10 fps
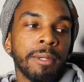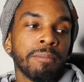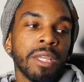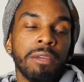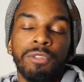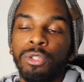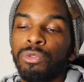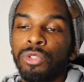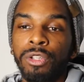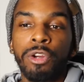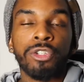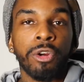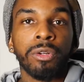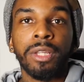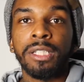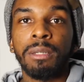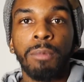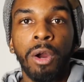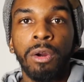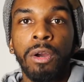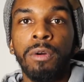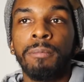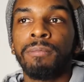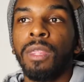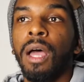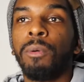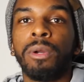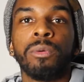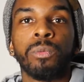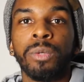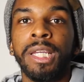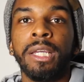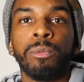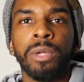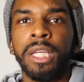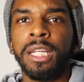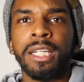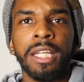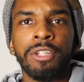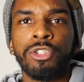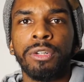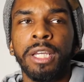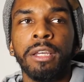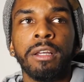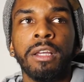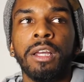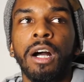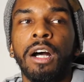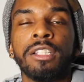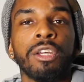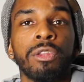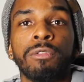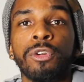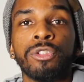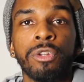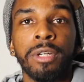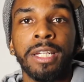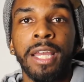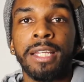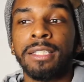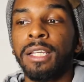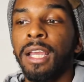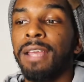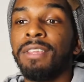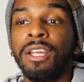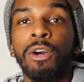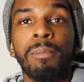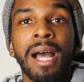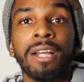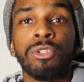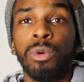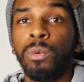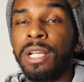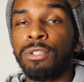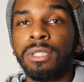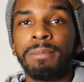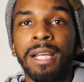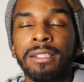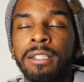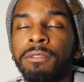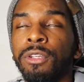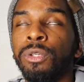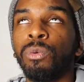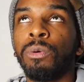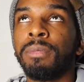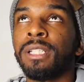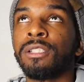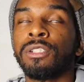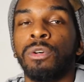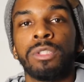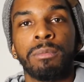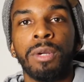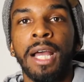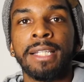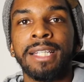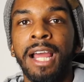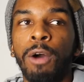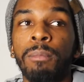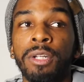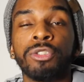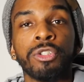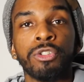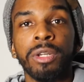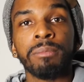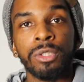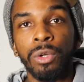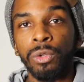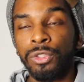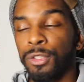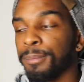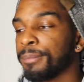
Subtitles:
if you start journaling tomorrow, I wouldn't reread an entry until the first 30 days, and then go back, do a retrospective. You will be so surprised how much your dreams told you.